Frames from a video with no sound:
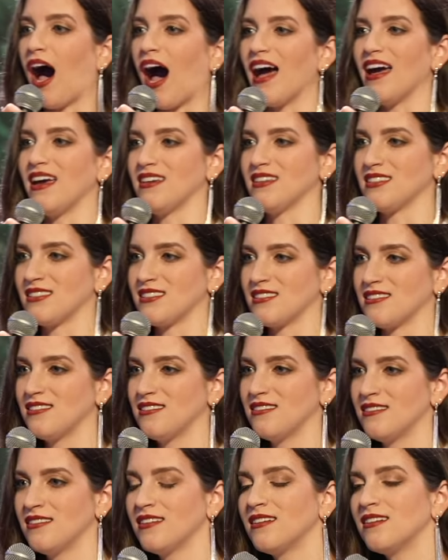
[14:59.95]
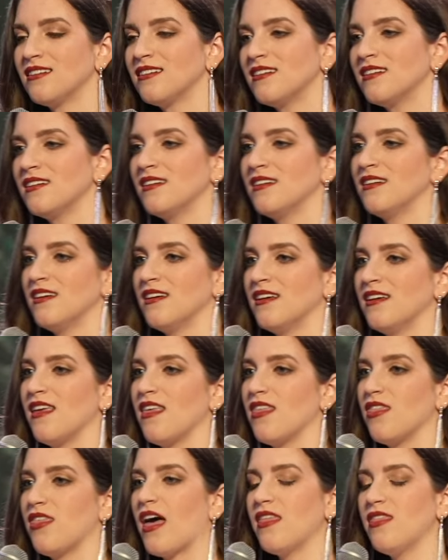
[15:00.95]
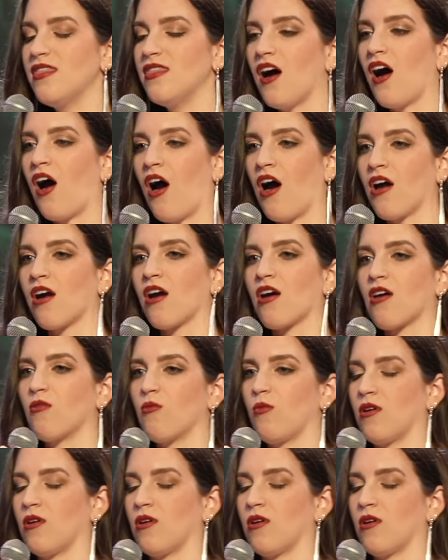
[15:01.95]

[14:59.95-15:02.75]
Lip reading: eyes. Then the hunger